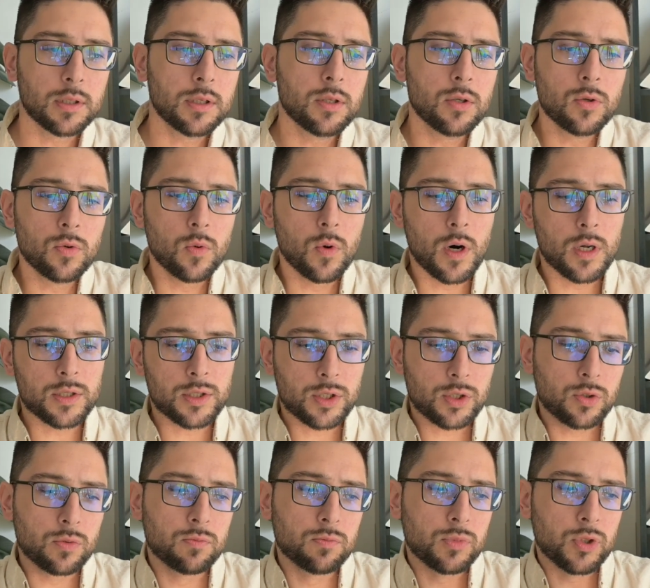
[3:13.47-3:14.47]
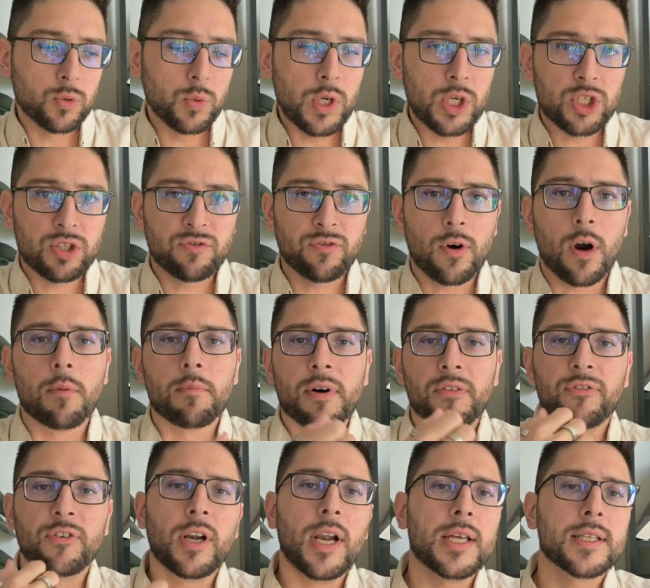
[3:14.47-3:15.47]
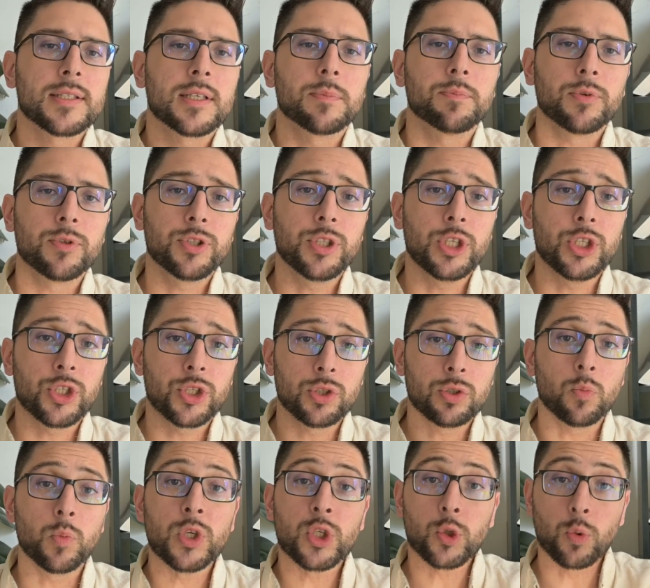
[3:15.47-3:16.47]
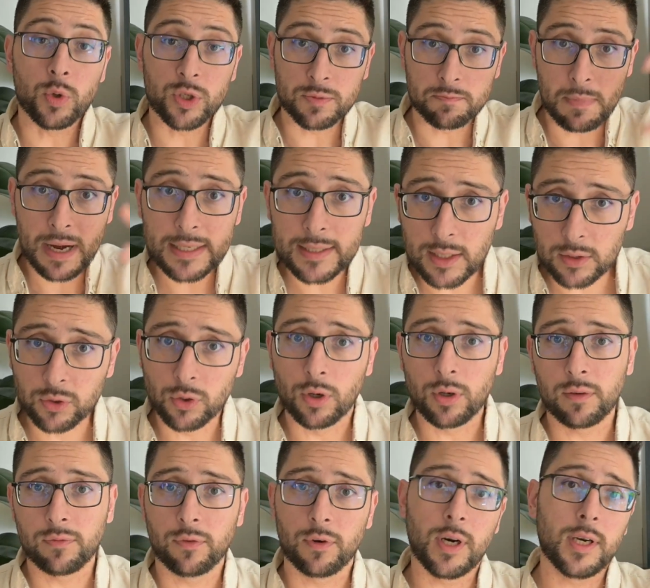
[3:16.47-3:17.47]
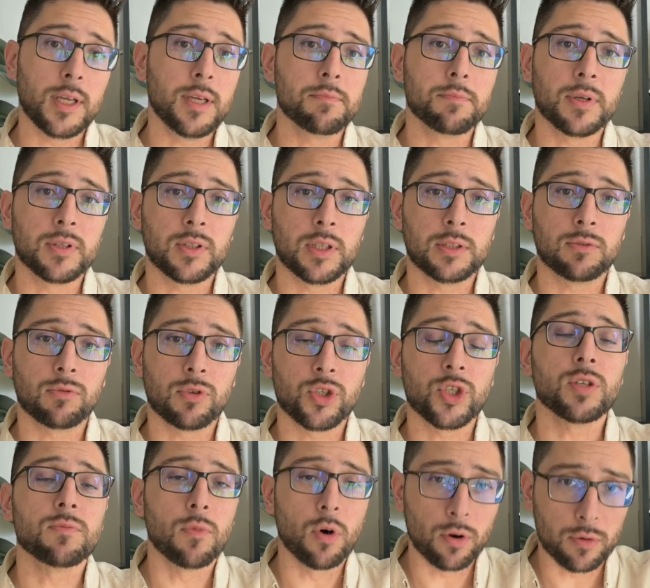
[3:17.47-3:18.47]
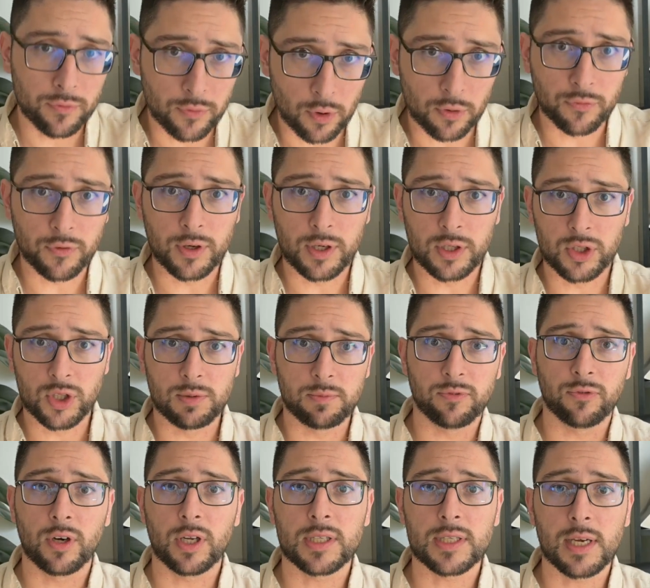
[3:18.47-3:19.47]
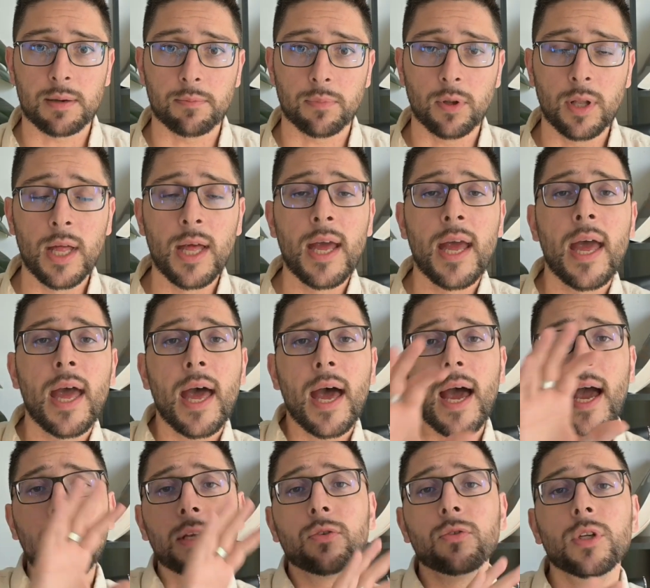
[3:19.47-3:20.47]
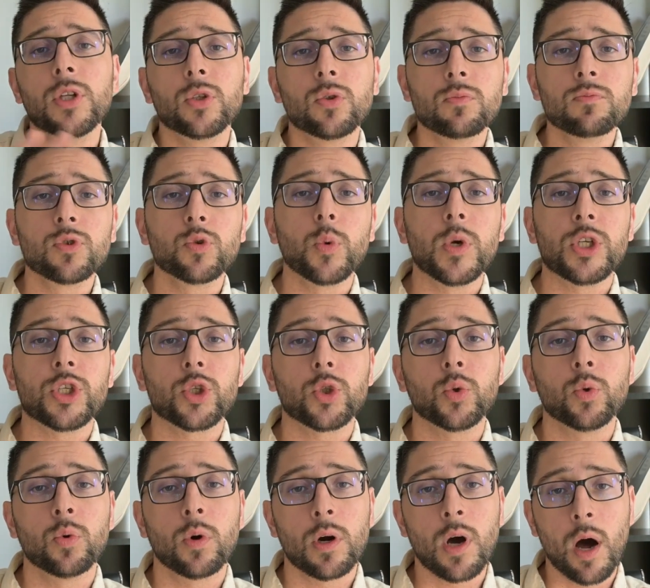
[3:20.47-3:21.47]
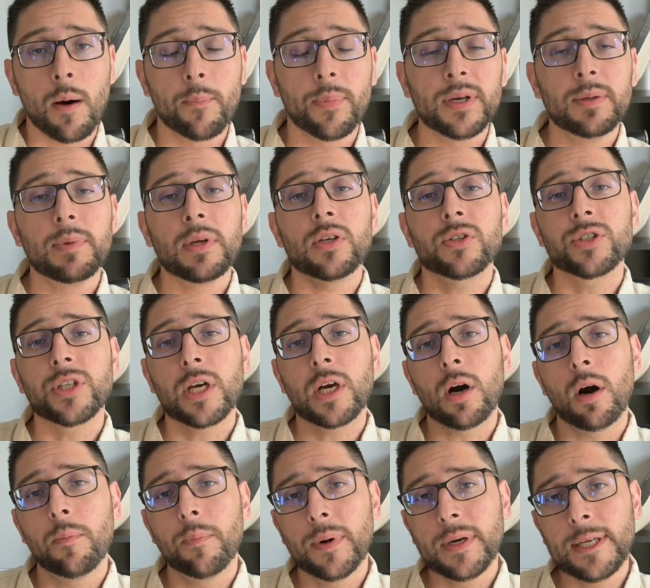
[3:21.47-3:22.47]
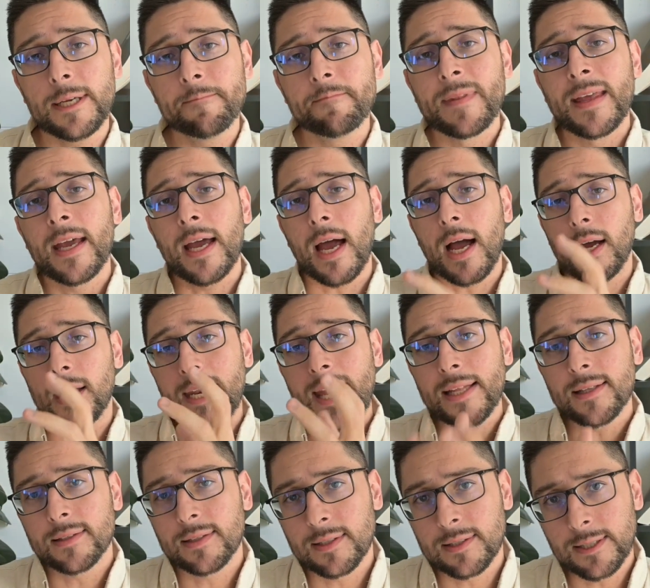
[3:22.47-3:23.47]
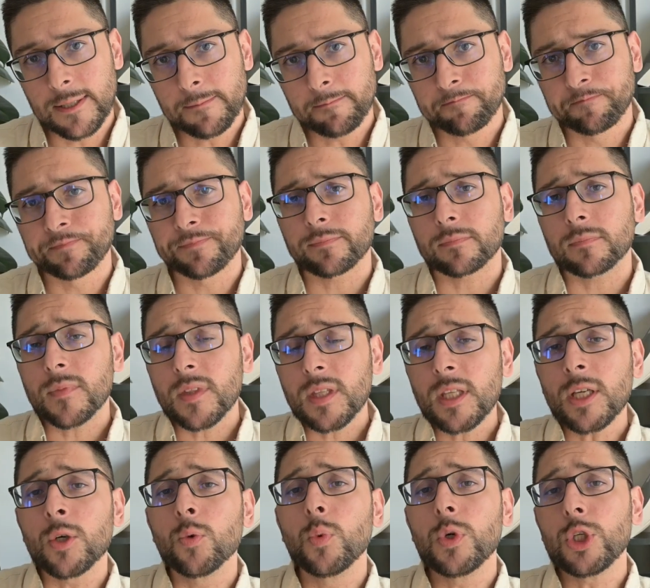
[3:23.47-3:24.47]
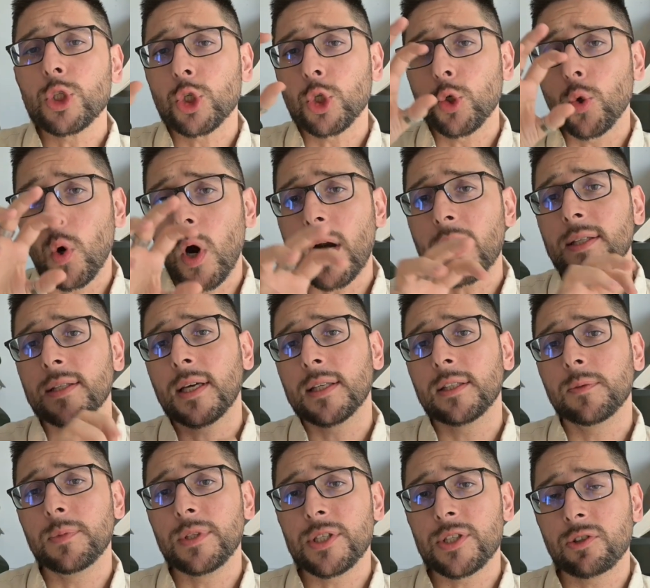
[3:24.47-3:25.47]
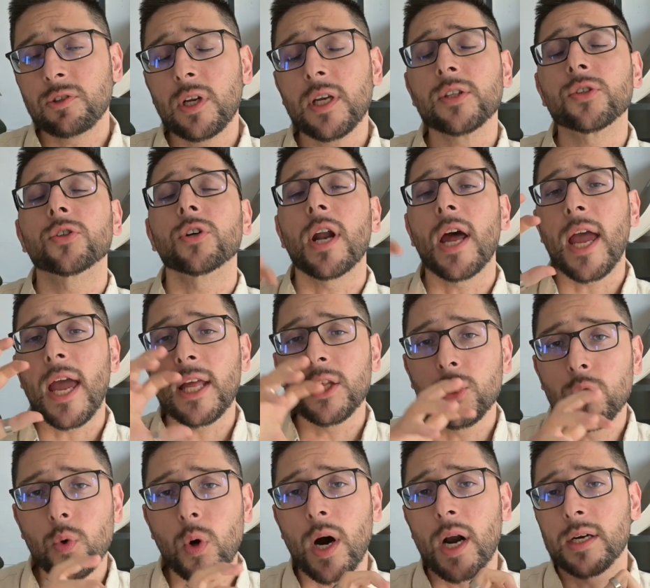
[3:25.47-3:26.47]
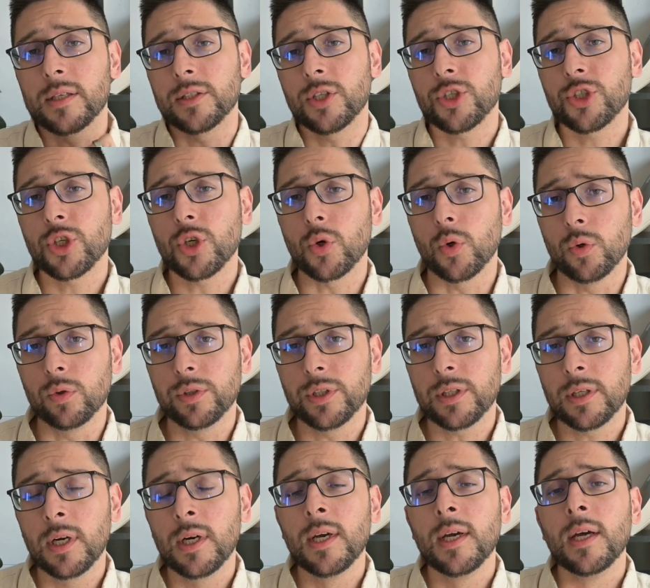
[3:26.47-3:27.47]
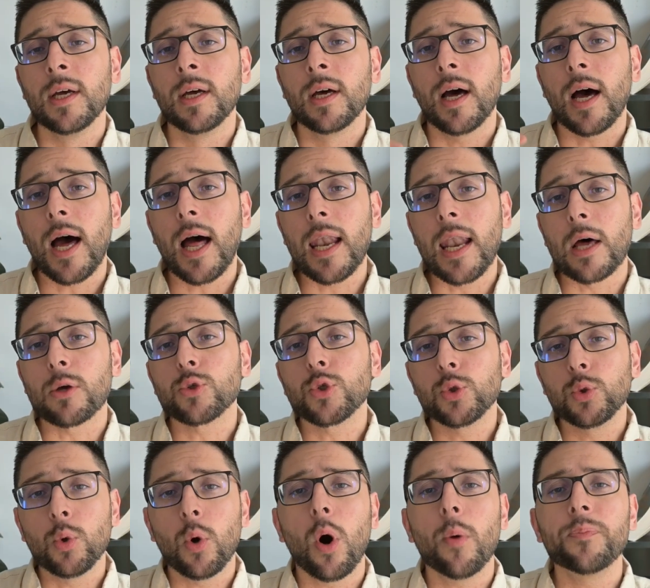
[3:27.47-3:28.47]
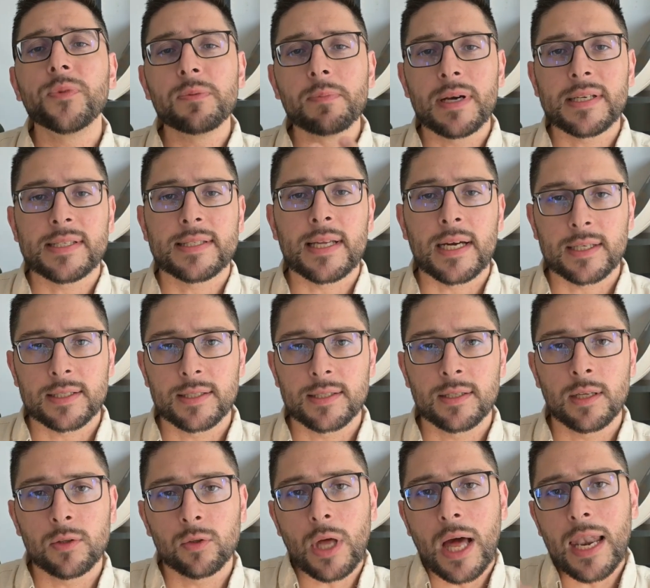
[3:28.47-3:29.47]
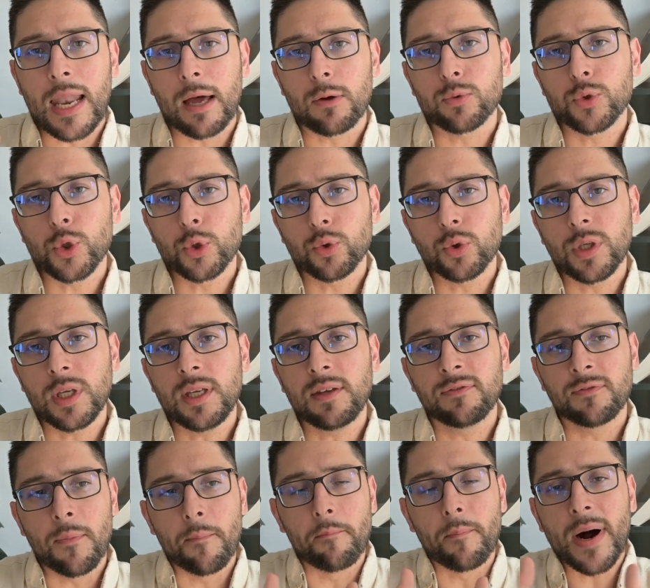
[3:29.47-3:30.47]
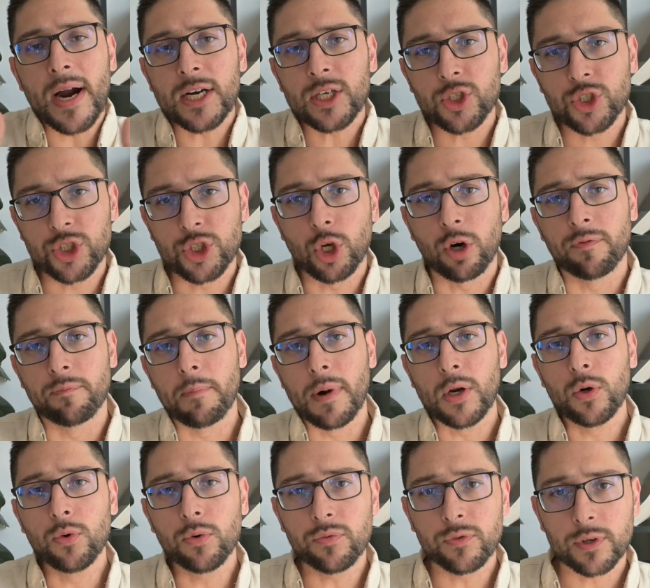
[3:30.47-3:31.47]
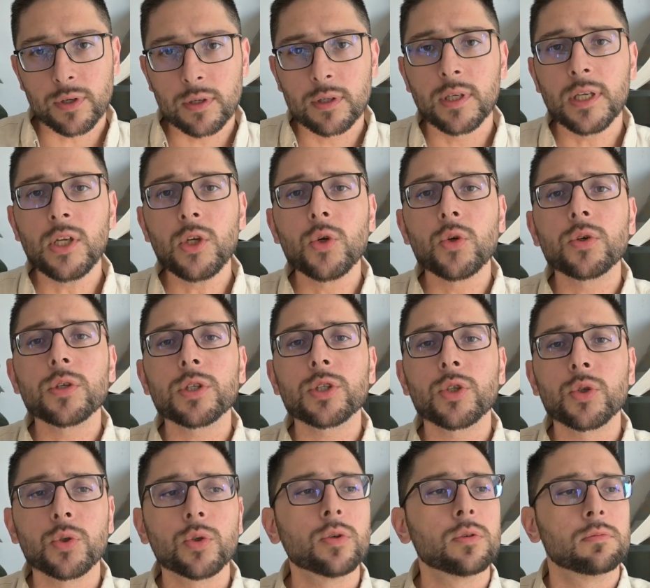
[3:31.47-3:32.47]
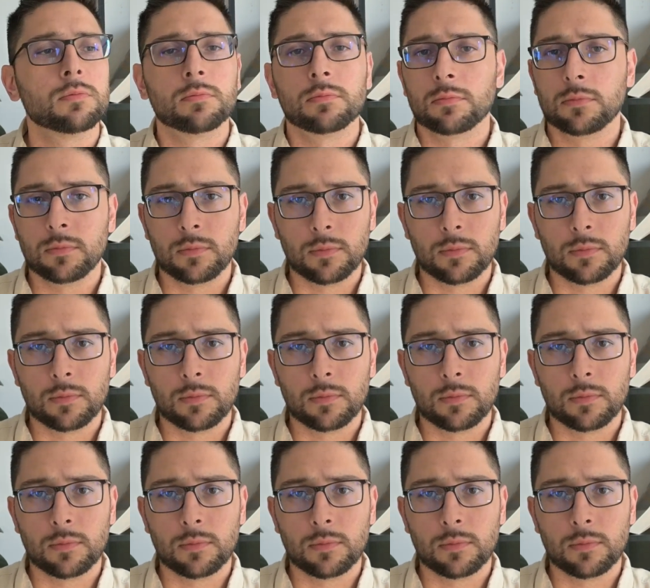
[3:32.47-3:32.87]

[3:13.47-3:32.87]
You want to switch from a freelancer position, which was mandatory for an impatriate regime or fourth regime, for example, and you need to switch to company, because the company, an entity in which you are the administrator and you are the shareholder, allows you to optimize taxes. It allows you to give margin of maneuver in order to